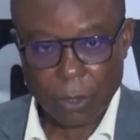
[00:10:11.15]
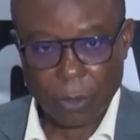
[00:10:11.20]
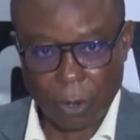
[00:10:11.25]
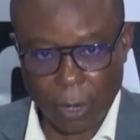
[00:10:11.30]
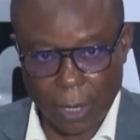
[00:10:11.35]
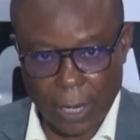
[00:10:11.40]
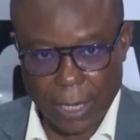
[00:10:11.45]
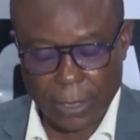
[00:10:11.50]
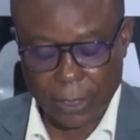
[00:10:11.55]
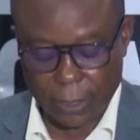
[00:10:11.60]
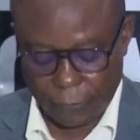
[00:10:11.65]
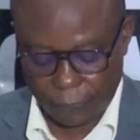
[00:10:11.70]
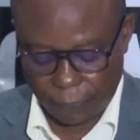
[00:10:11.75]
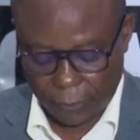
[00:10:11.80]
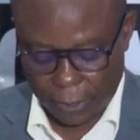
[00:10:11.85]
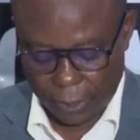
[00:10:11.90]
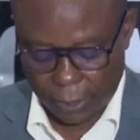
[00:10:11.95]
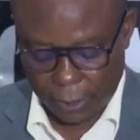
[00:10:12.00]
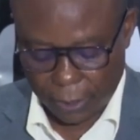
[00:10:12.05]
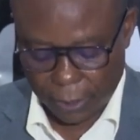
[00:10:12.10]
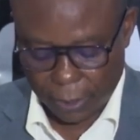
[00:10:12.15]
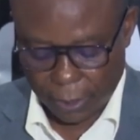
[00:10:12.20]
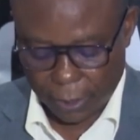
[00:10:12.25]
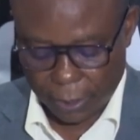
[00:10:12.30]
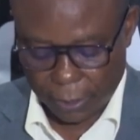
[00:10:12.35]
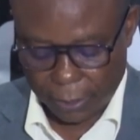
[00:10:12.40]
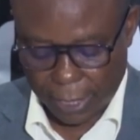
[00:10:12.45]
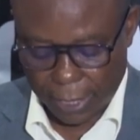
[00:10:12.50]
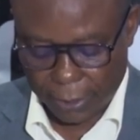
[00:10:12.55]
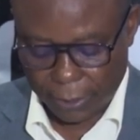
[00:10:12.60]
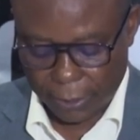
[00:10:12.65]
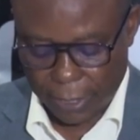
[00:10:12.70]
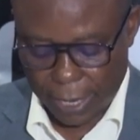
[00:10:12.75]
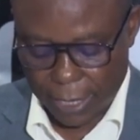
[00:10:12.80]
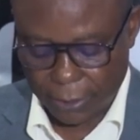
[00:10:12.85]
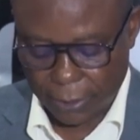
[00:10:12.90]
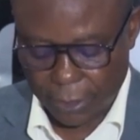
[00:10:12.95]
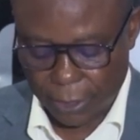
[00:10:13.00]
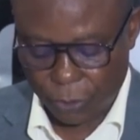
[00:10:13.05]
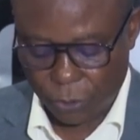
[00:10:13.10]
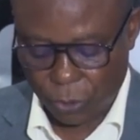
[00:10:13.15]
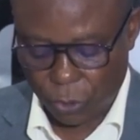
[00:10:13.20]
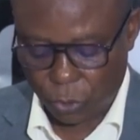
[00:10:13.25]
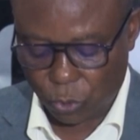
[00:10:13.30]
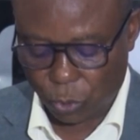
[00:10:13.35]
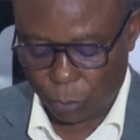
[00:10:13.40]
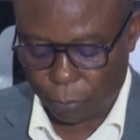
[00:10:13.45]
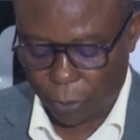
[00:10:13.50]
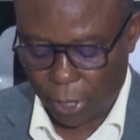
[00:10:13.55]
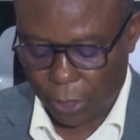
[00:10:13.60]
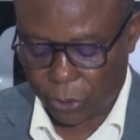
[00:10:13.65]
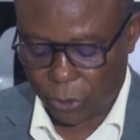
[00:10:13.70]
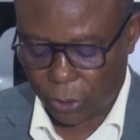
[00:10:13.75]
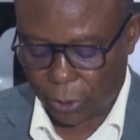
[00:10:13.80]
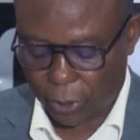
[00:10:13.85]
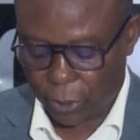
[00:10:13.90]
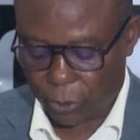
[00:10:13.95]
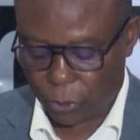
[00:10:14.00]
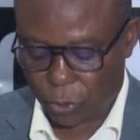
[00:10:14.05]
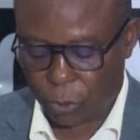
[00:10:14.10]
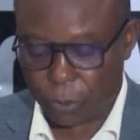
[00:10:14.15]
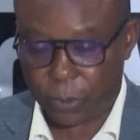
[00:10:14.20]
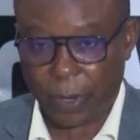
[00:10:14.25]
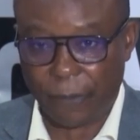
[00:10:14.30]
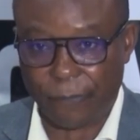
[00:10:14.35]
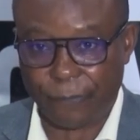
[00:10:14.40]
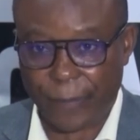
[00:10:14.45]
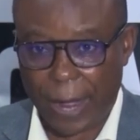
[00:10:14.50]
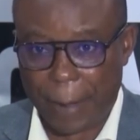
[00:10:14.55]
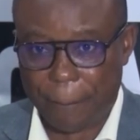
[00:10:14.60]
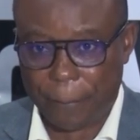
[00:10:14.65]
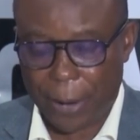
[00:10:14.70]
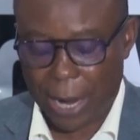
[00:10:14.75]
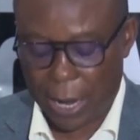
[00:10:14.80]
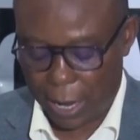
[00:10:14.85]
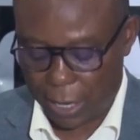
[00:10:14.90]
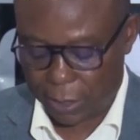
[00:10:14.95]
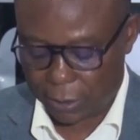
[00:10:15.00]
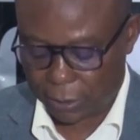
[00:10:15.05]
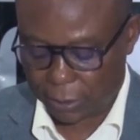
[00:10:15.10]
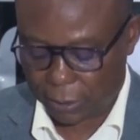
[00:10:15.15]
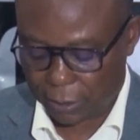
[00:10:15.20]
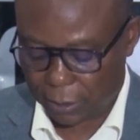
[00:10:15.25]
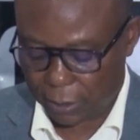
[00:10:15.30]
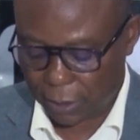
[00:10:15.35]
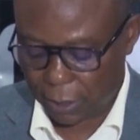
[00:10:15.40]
Collectively, Nigerians say no to blood-sucking groups of vampires